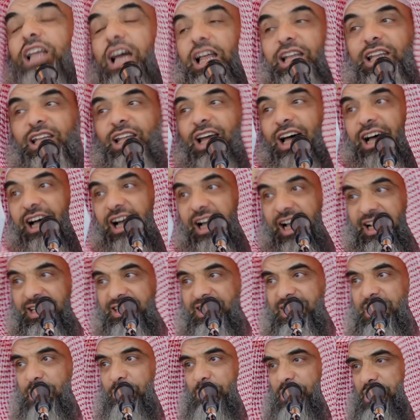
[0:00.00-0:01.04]
Allah
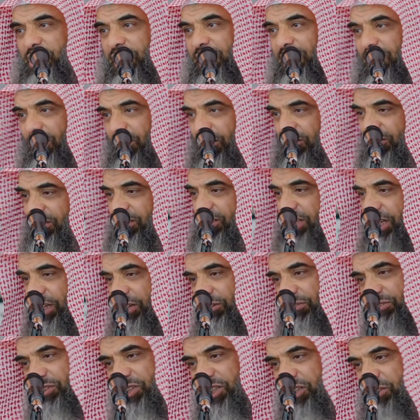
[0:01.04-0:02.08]
Azza wa Jal on the day of
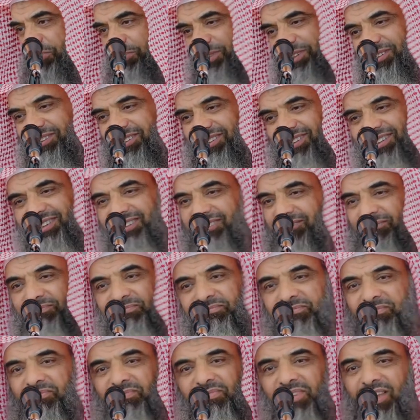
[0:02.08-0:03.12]

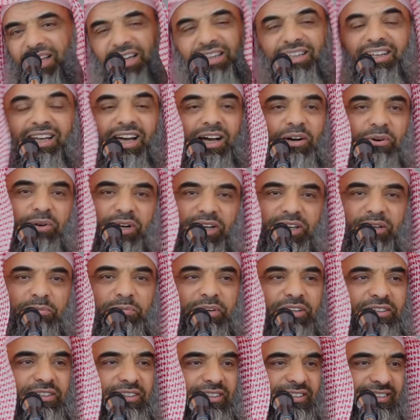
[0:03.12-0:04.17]
Allahu
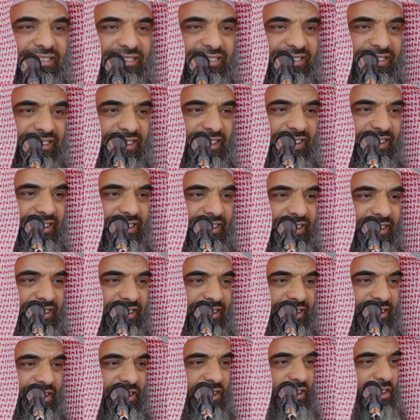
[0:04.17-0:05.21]
Akbar.
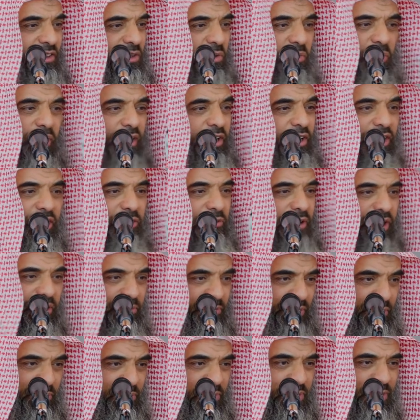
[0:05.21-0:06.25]
What a great
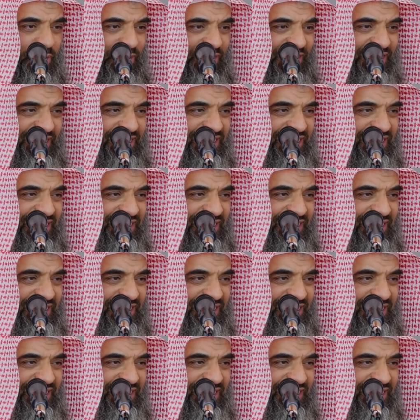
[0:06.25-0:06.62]
reward.